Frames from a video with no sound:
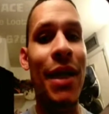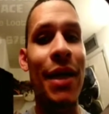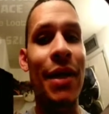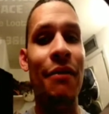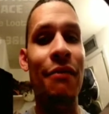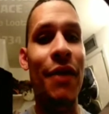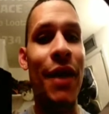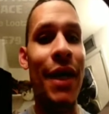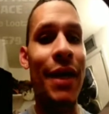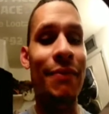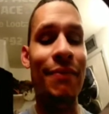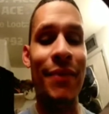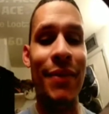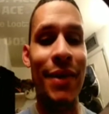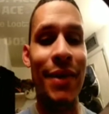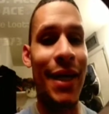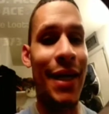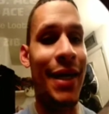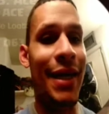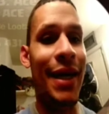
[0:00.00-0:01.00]
event,
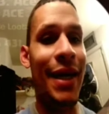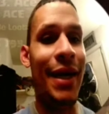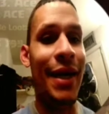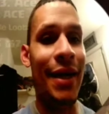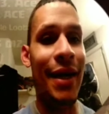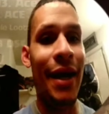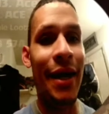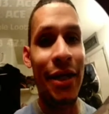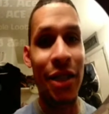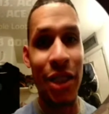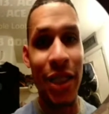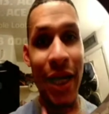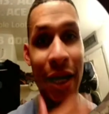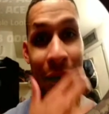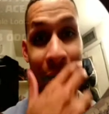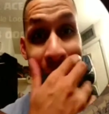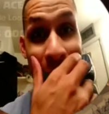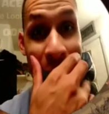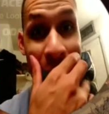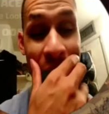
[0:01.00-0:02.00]
again, I gotta shout
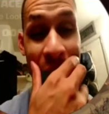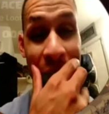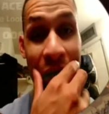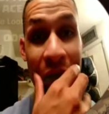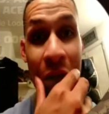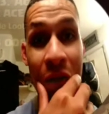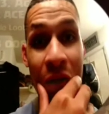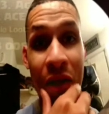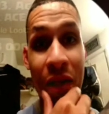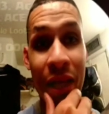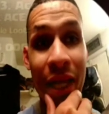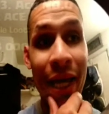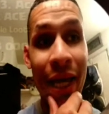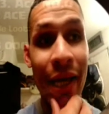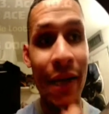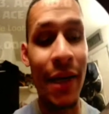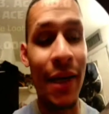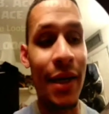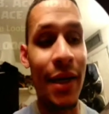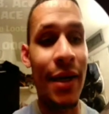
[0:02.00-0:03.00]
out, the clan.
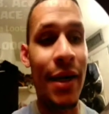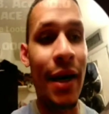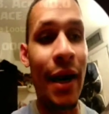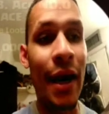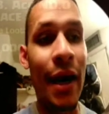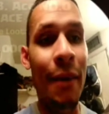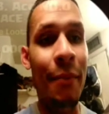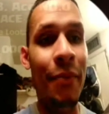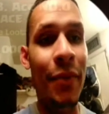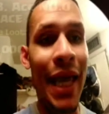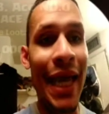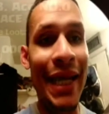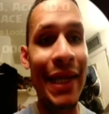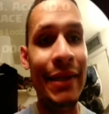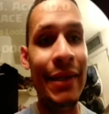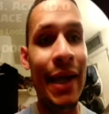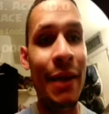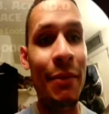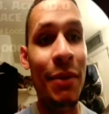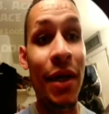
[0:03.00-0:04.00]

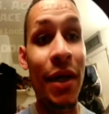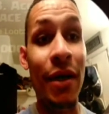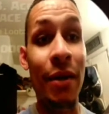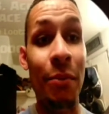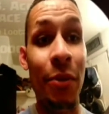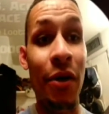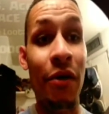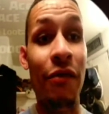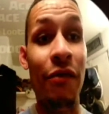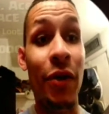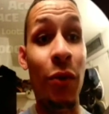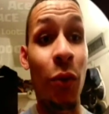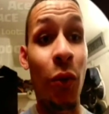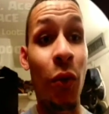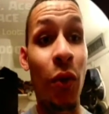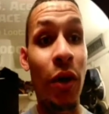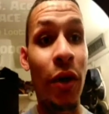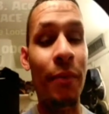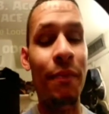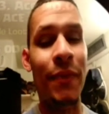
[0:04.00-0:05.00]
Anytime you get a perfect
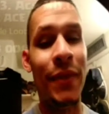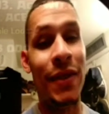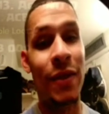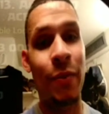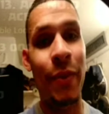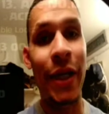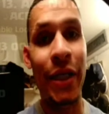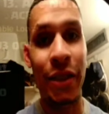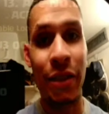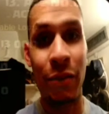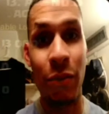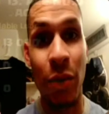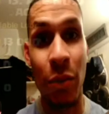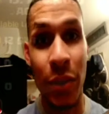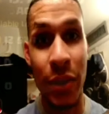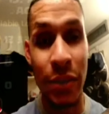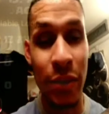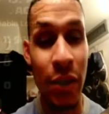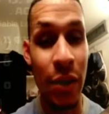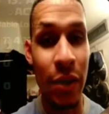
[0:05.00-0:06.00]
war, especially when we're
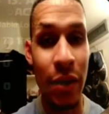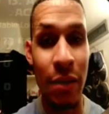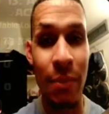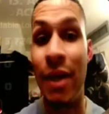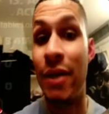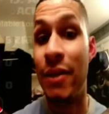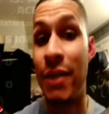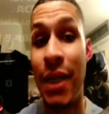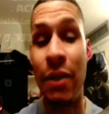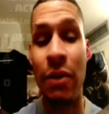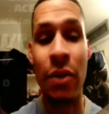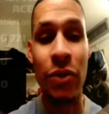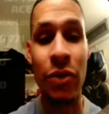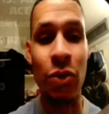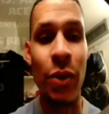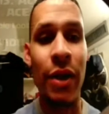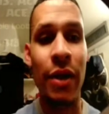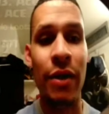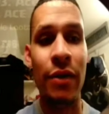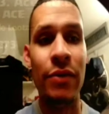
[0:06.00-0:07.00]
talking about Town Hall
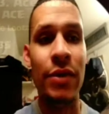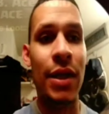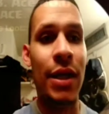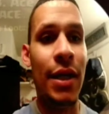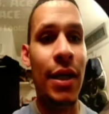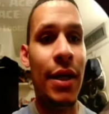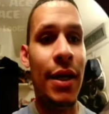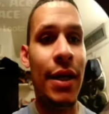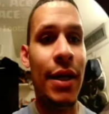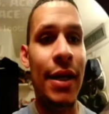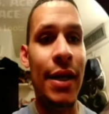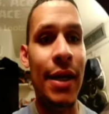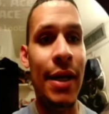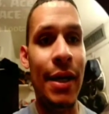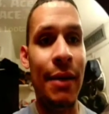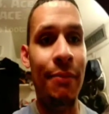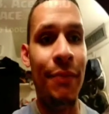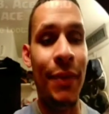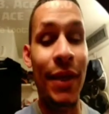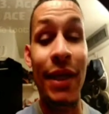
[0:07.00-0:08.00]
12s,
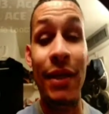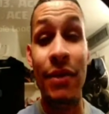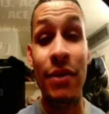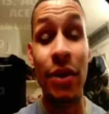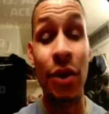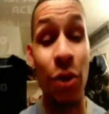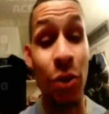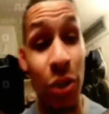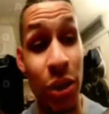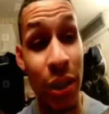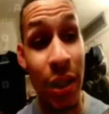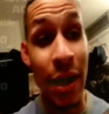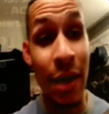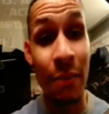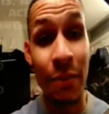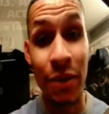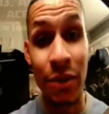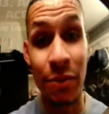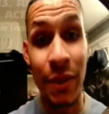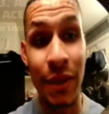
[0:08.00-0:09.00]
it is a huge
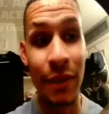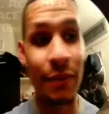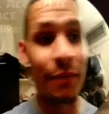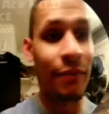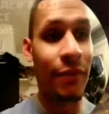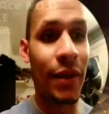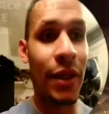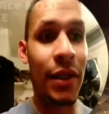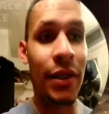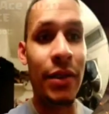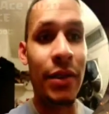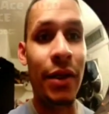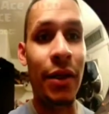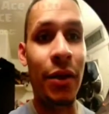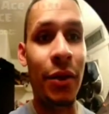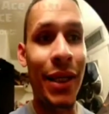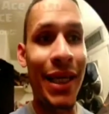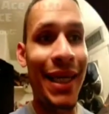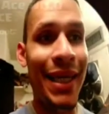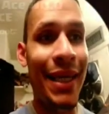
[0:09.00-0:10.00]
accomplishment. So
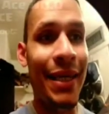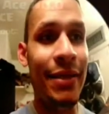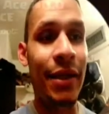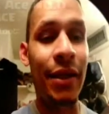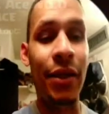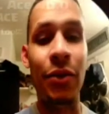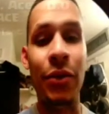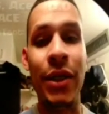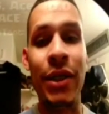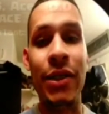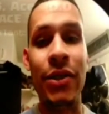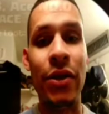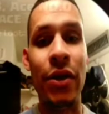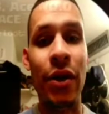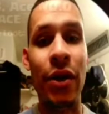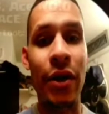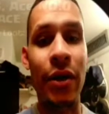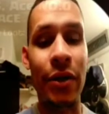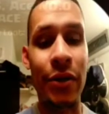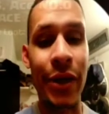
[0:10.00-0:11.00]
easy
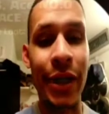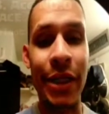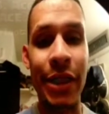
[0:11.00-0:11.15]
3-star, great